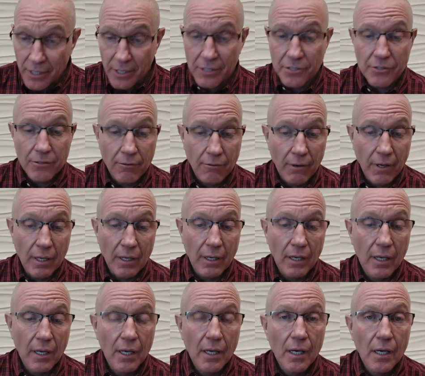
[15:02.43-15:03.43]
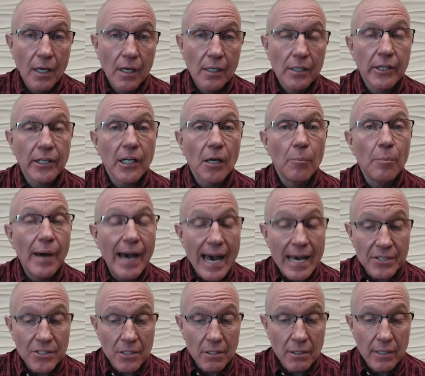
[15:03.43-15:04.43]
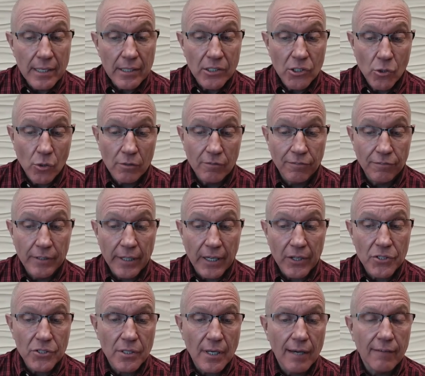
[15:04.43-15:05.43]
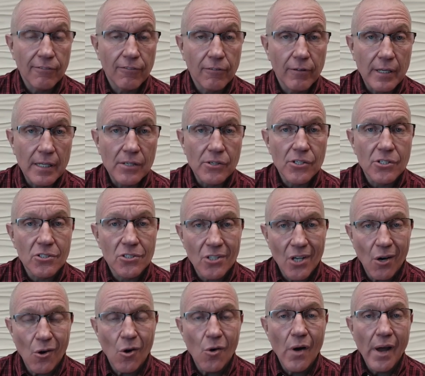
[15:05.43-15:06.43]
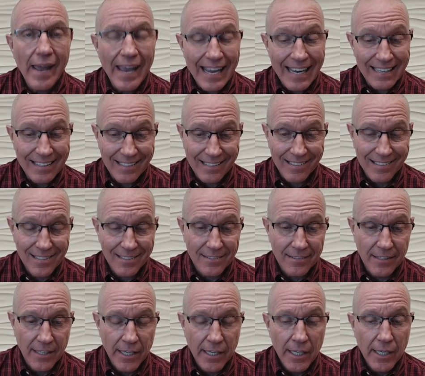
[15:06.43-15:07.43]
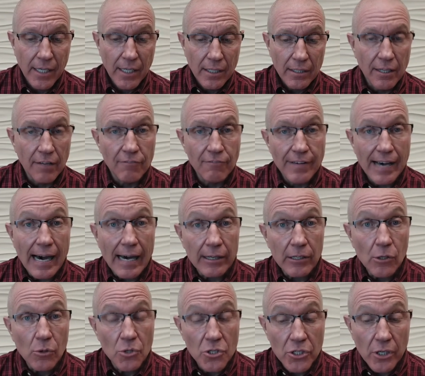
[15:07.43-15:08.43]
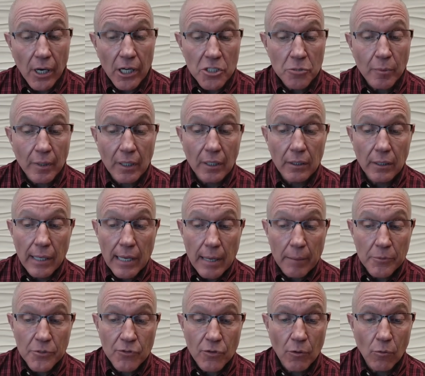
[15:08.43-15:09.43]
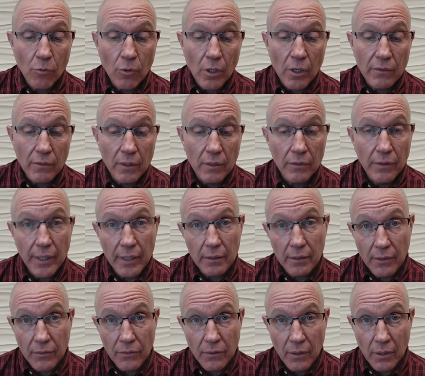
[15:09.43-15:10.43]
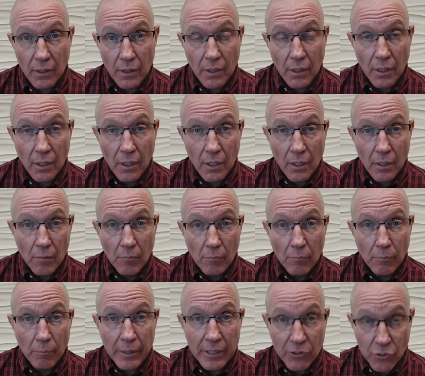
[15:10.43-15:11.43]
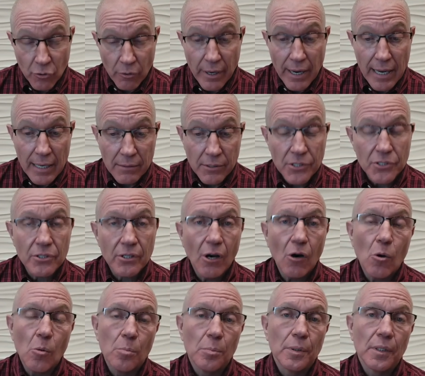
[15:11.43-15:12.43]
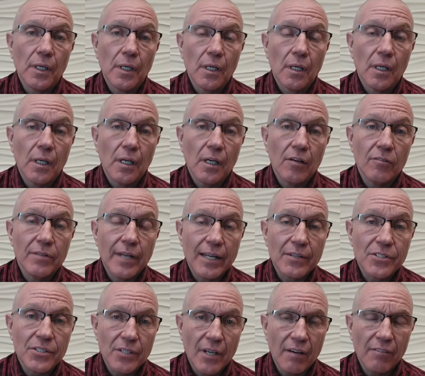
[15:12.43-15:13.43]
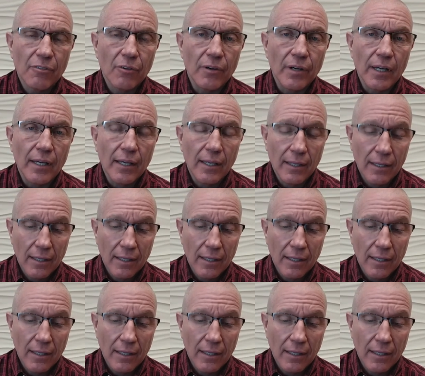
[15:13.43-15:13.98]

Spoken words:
history the capacity to inflict suffering so heinous that value judgment claims for worth and dignity betray the scope of that suffering.